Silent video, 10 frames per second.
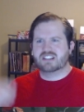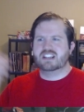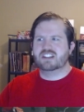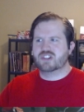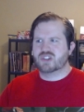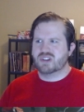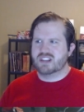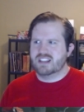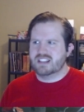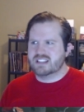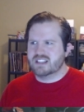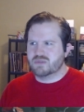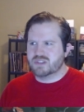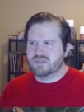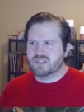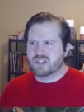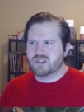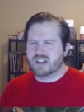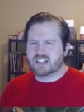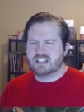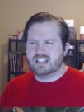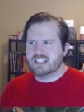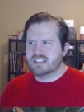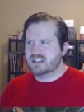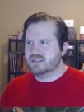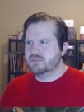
to ensure that this thing was of the correct length.